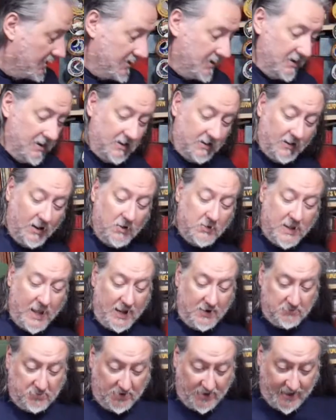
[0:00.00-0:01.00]

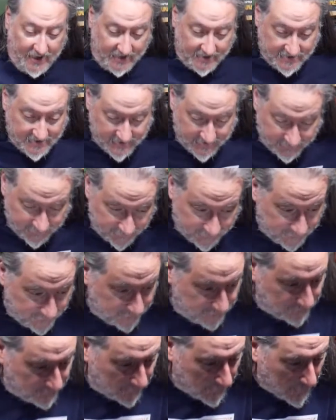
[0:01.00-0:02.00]
Locate plants.
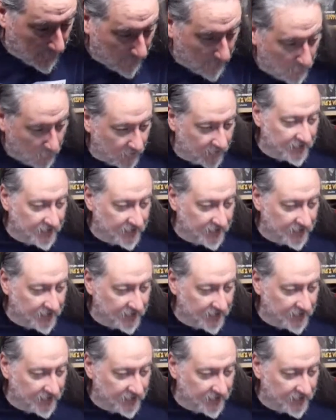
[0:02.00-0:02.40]
We're